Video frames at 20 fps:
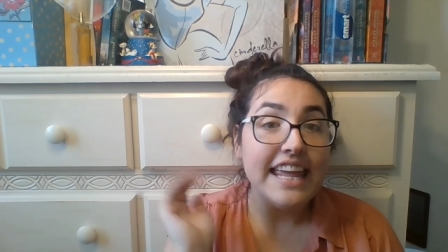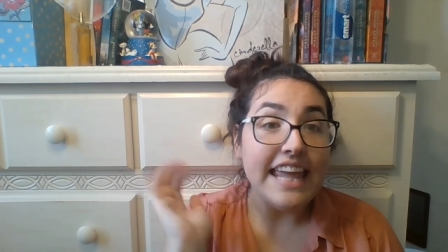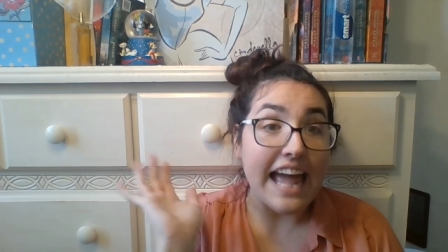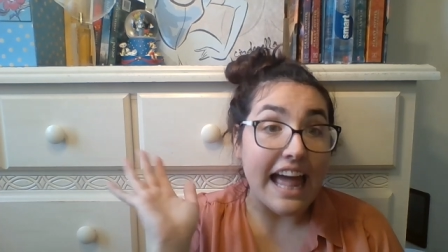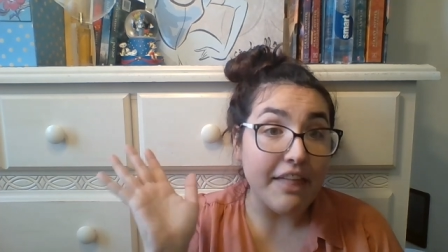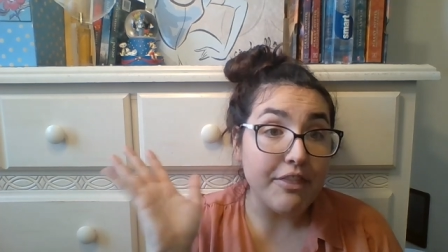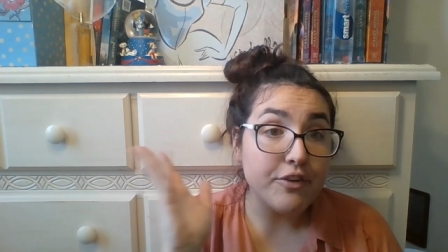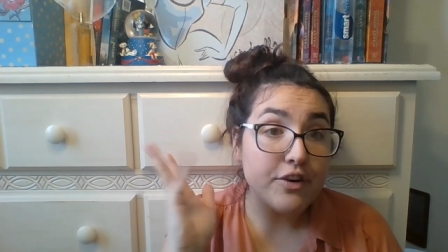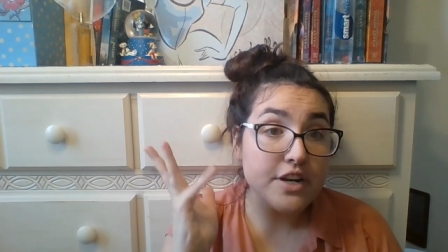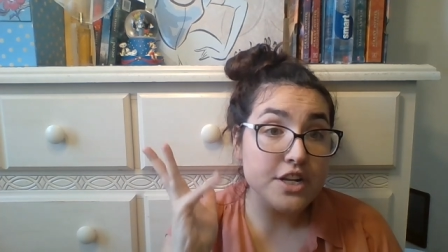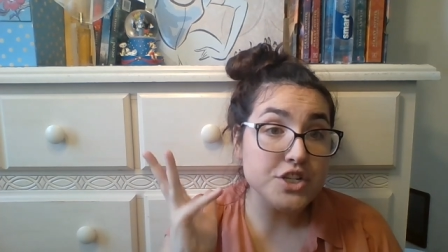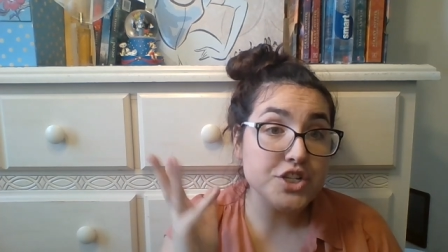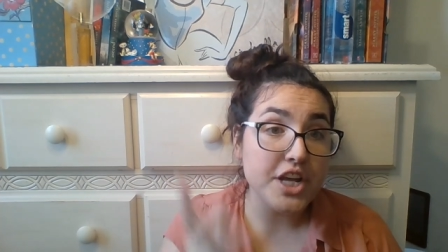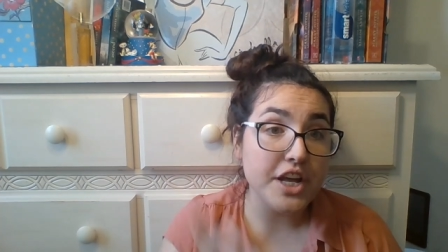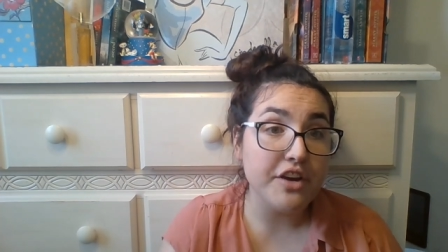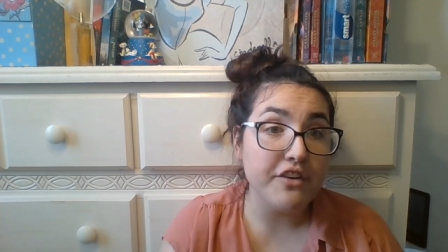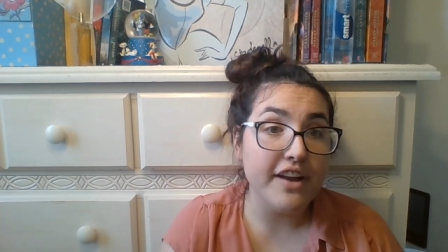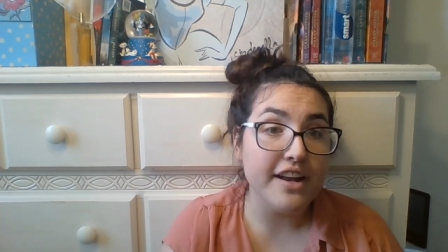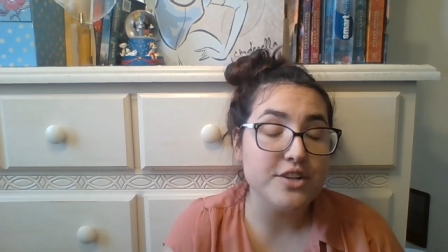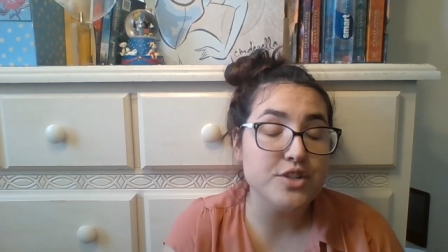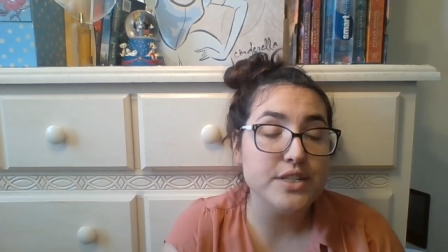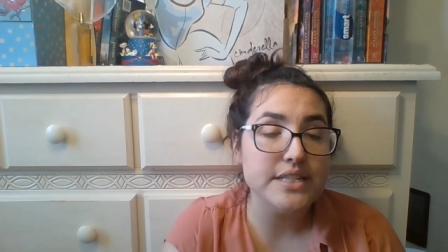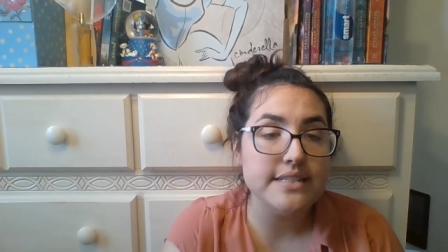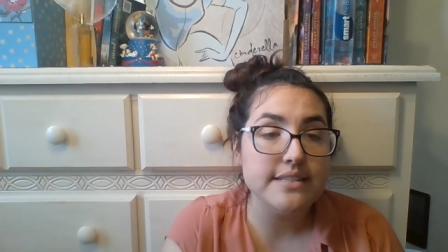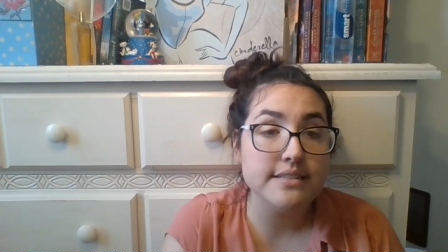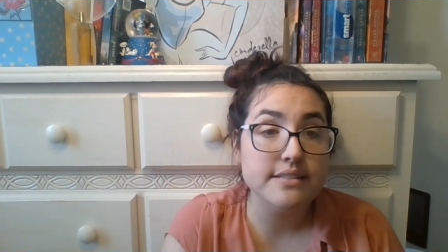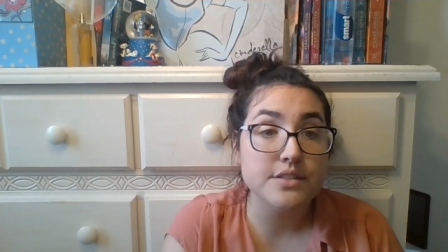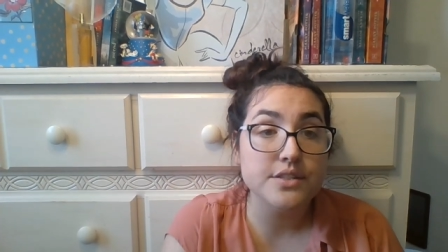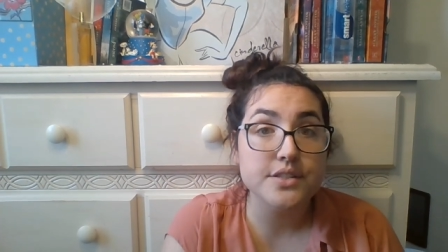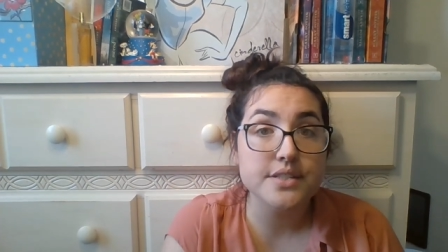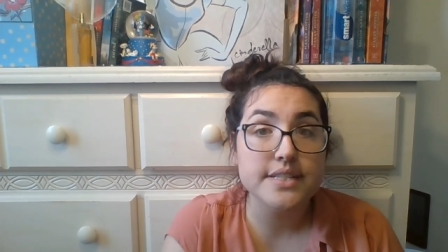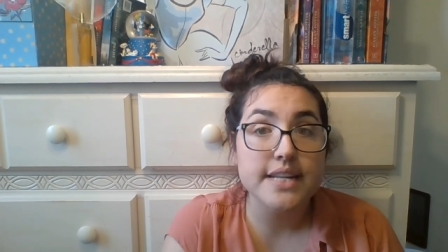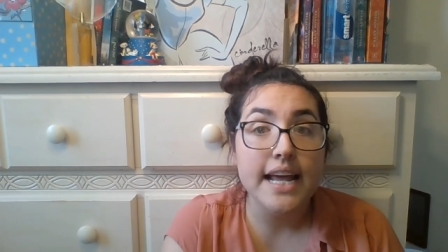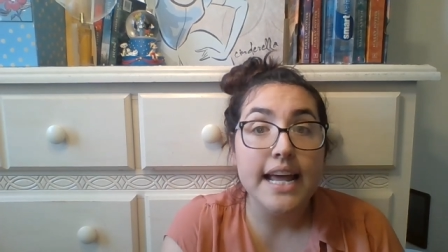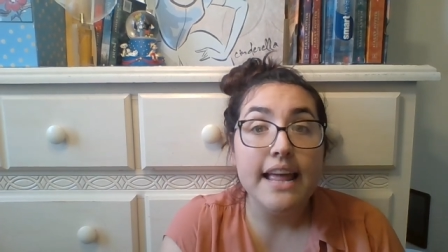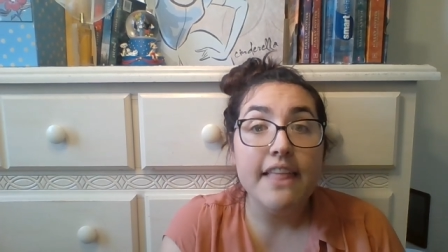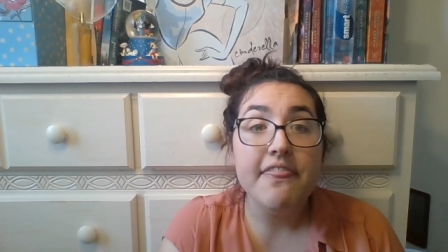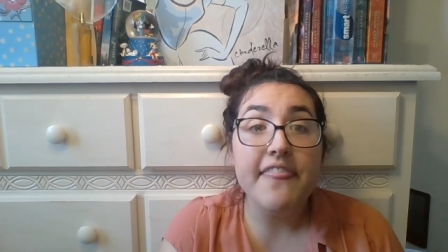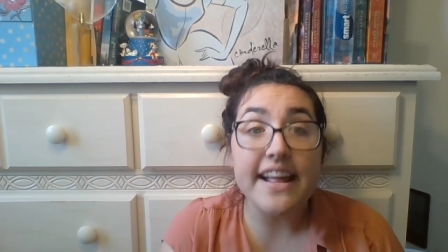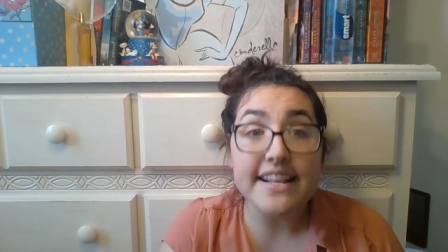Catherine and Jen are actually sisters.
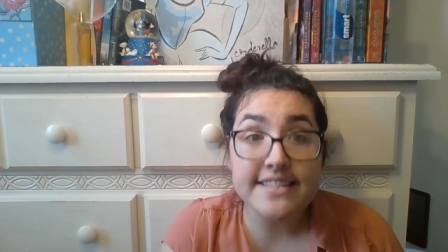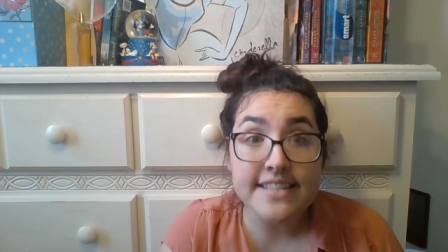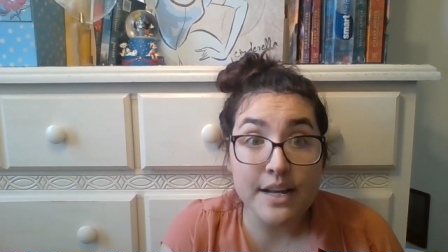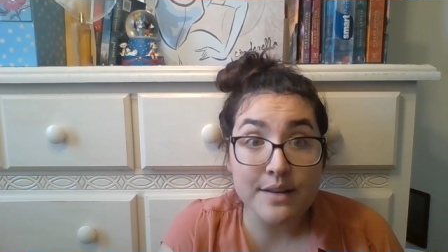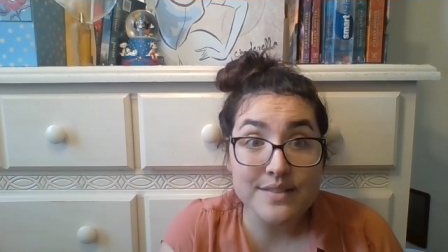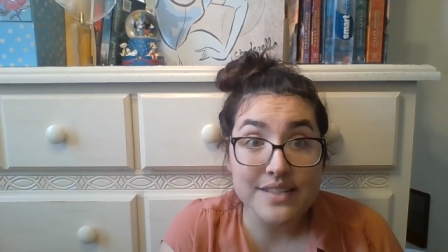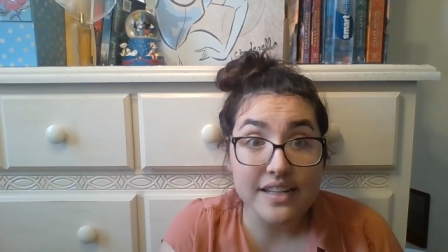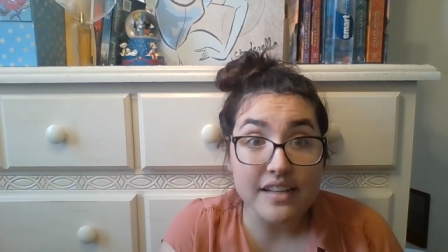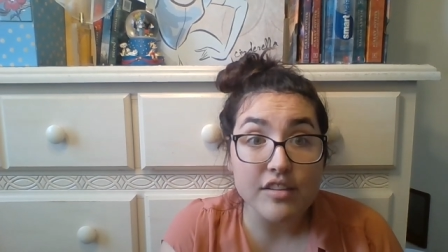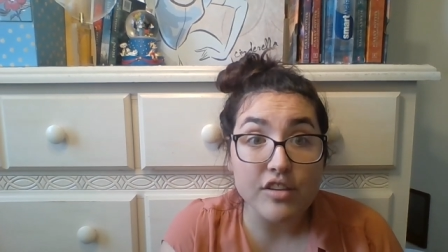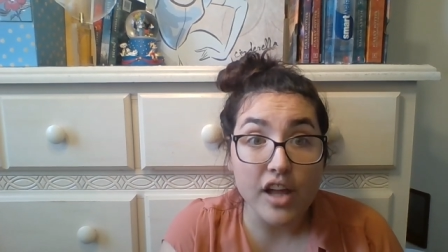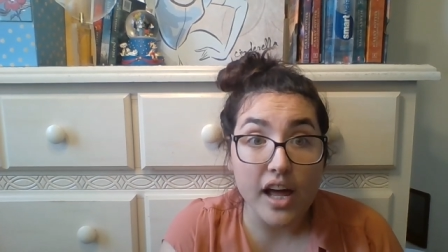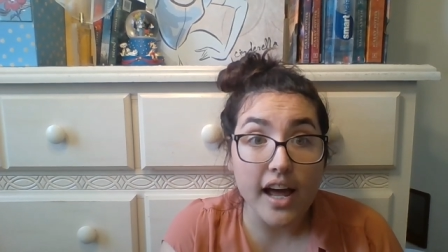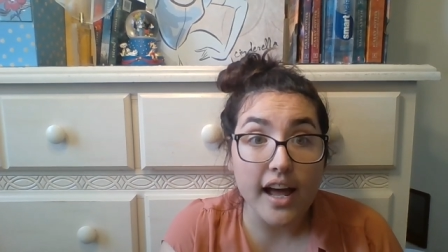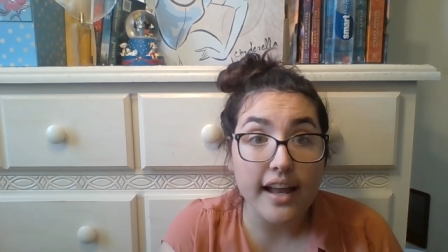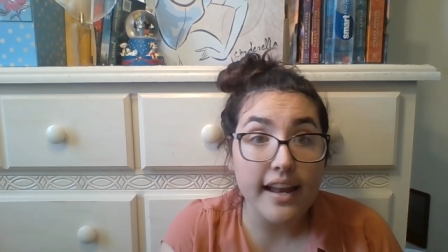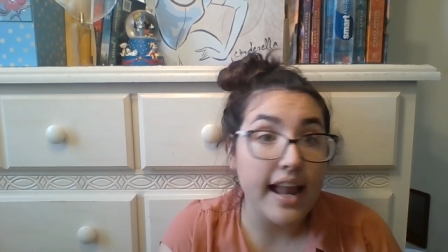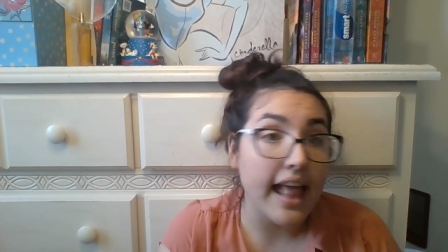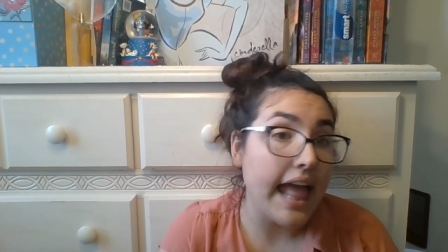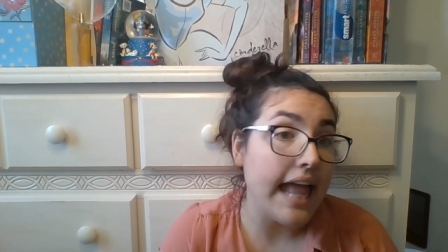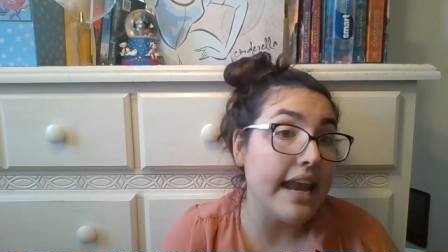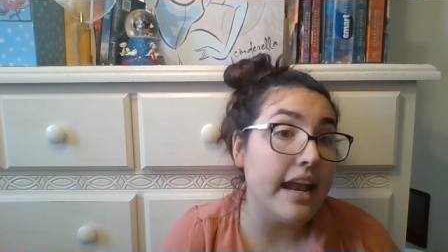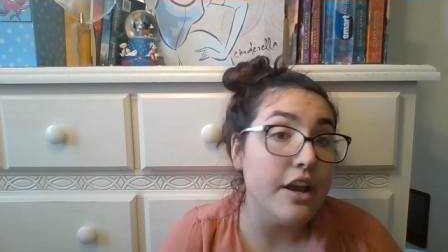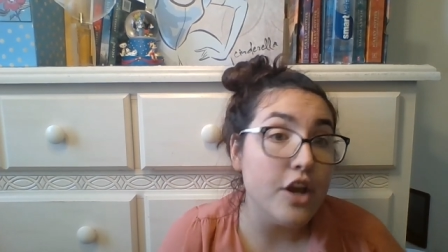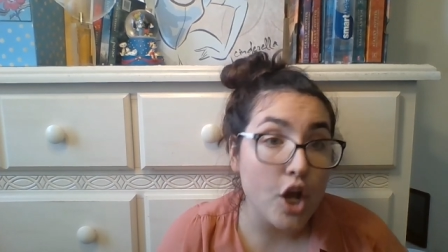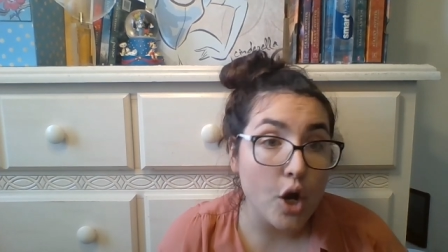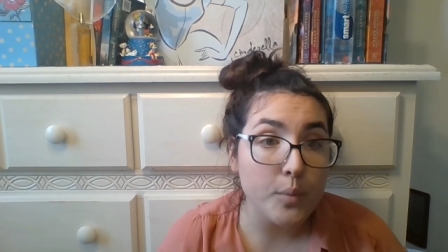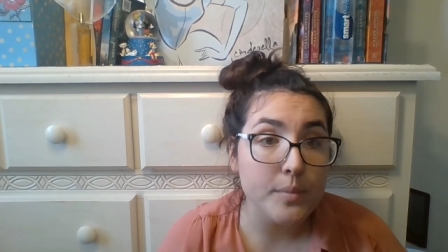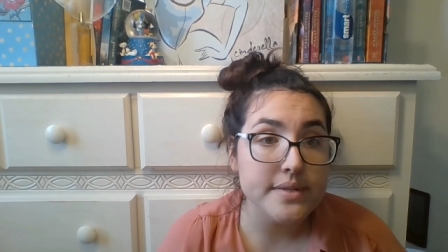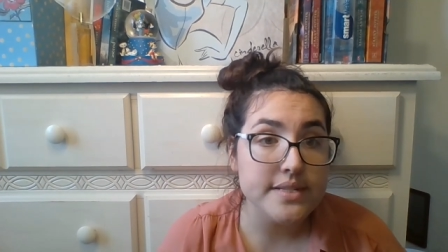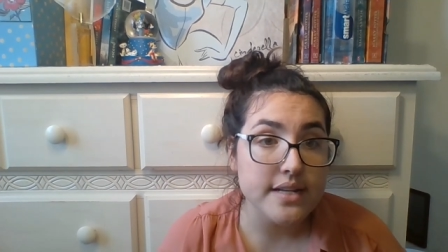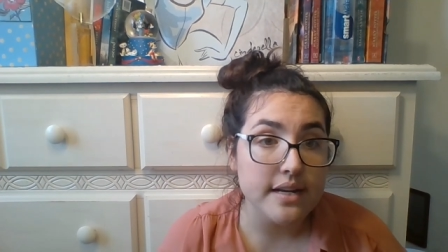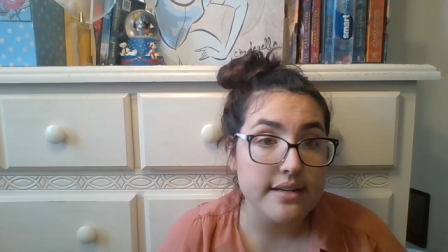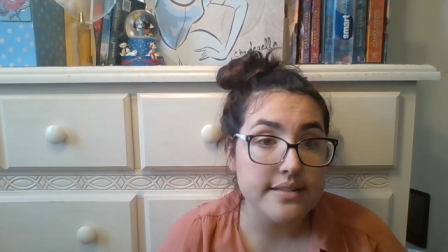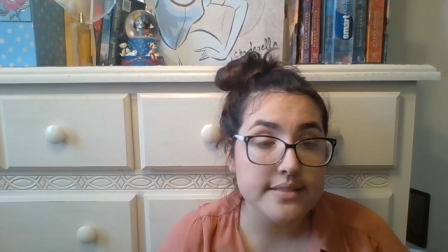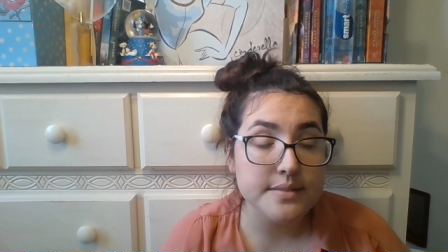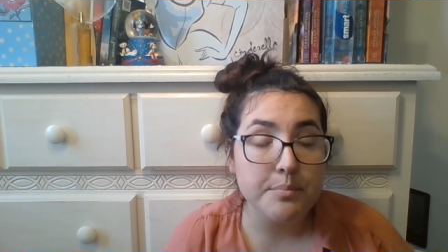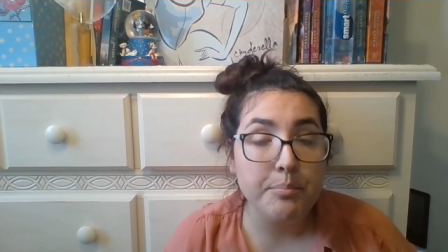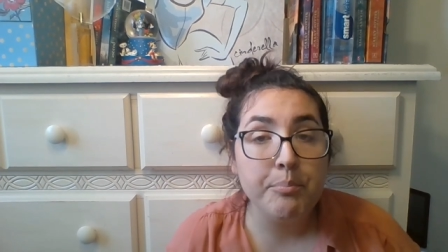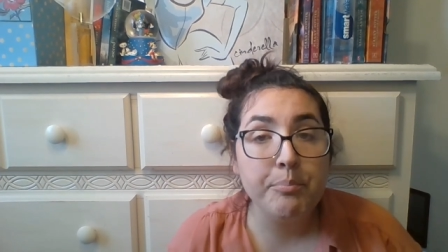That sounds like a lot, and I know it
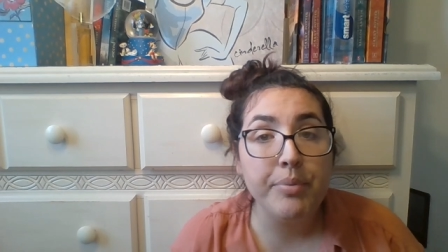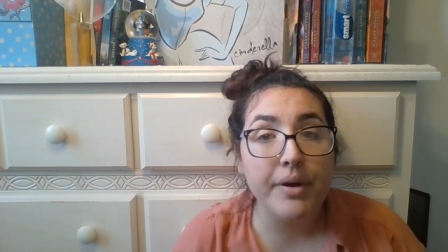does.